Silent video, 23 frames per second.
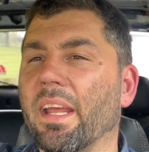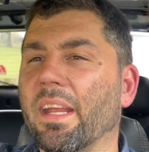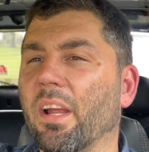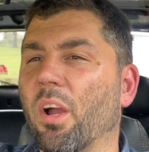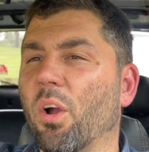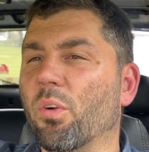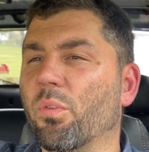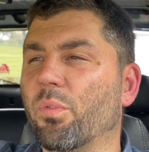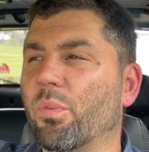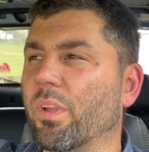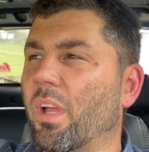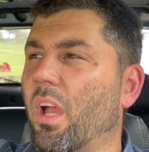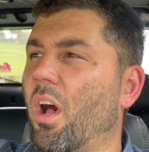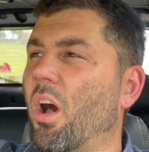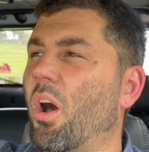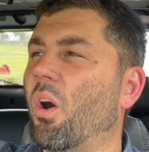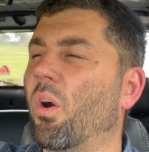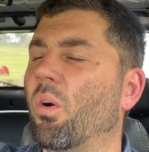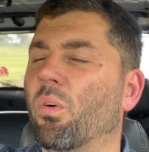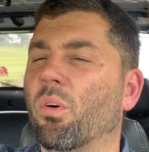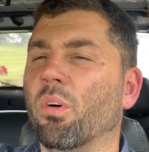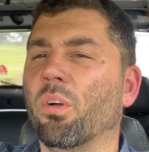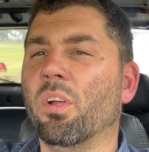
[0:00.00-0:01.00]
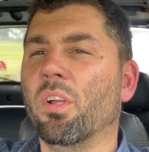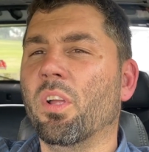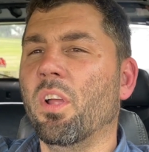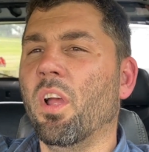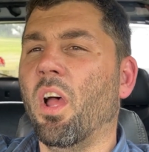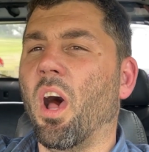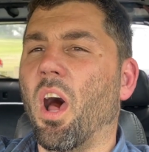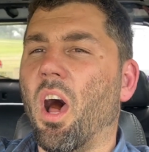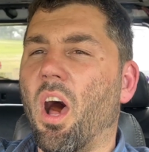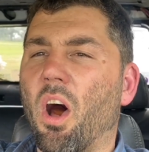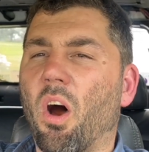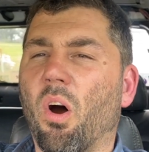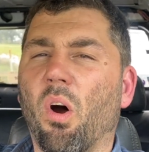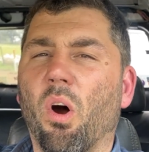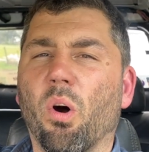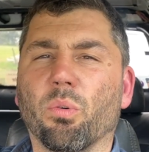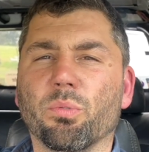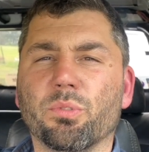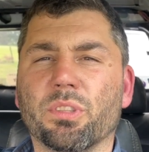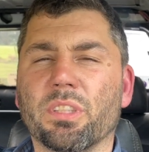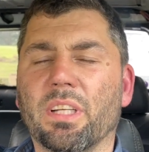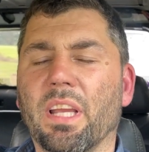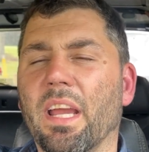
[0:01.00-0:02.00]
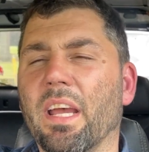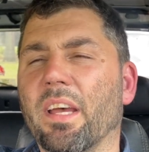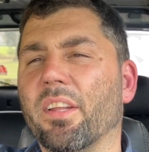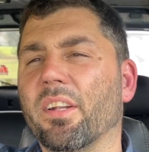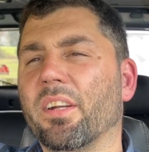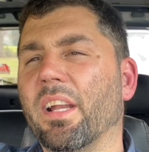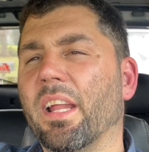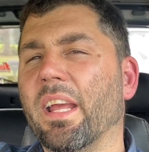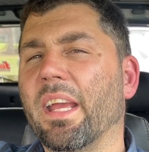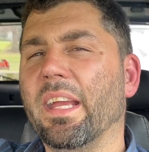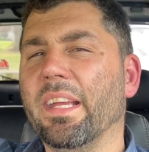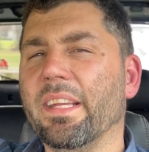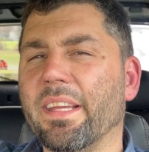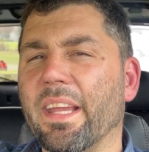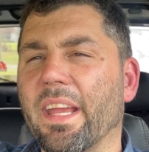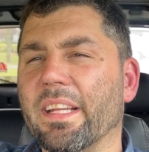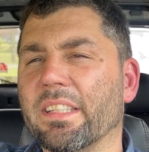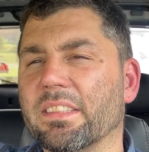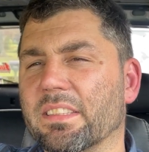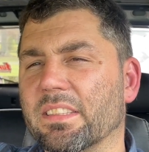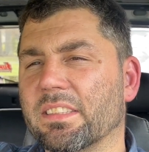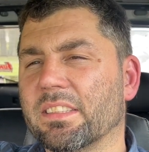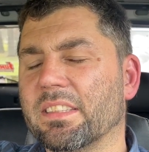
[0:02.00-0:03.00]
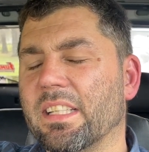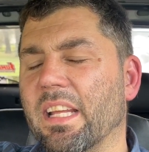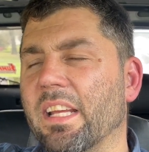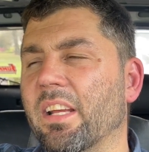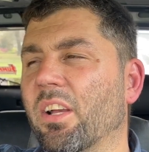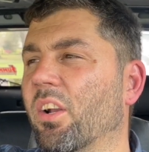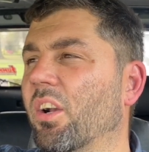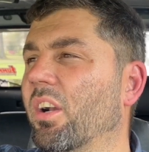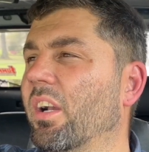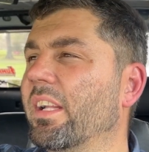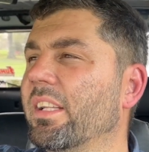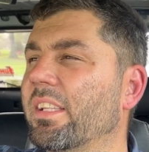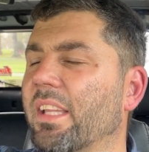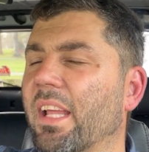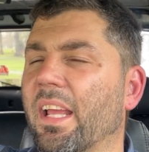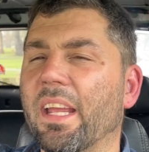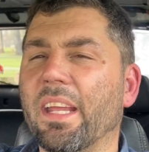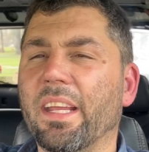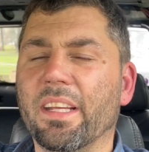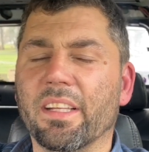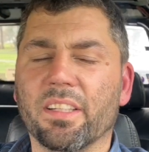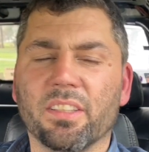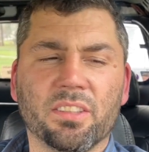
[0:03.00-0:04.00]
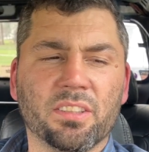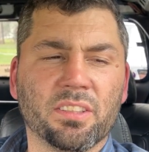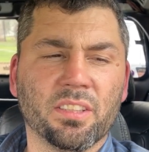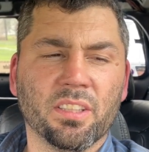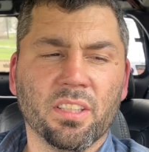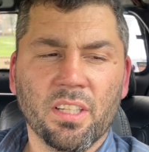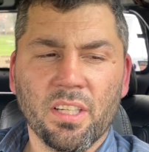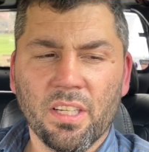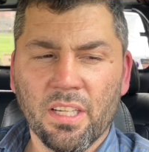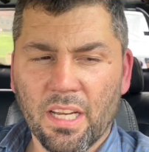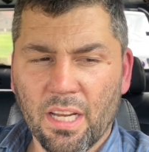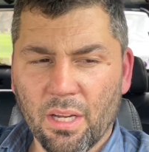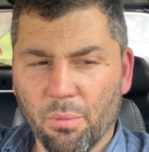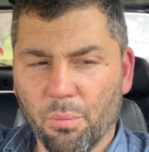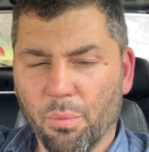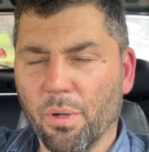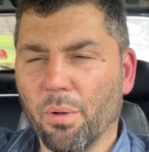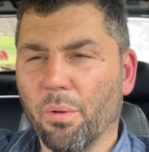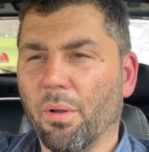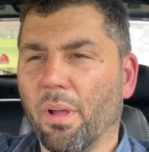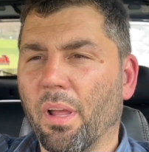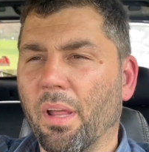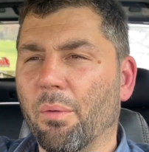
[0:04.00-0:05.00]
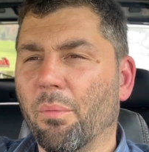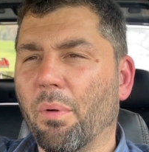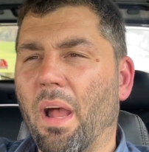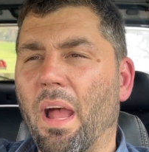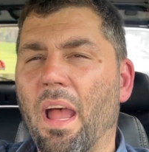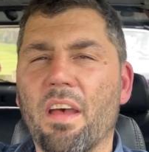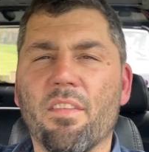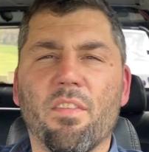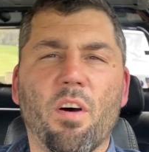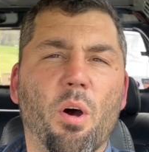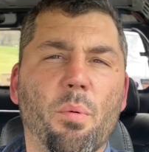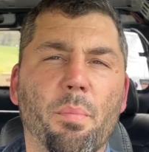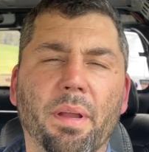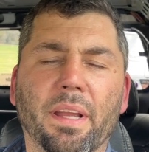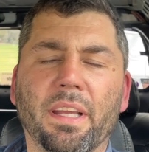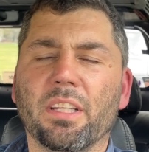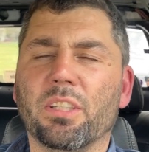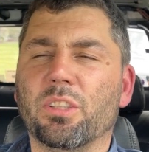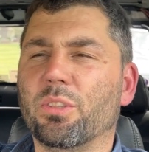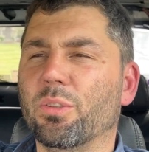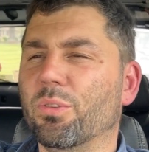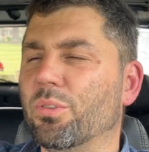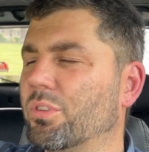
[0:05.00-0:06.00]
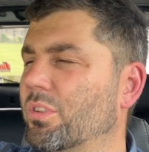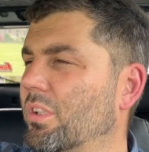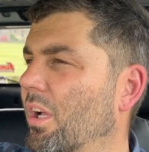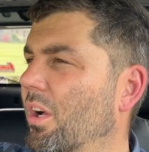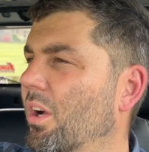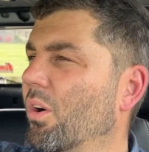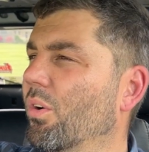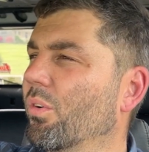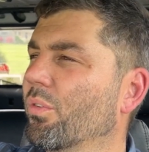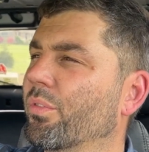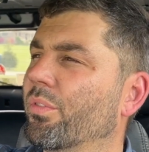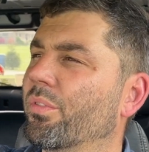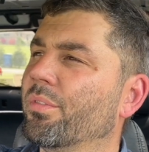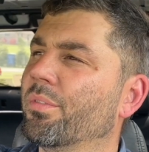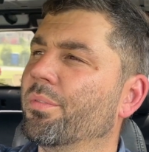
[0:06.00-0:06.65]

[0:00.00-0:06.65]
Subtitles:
Hopefully all hold together and the head gaskets stay underneath the heads, and I'll have all my issues solved.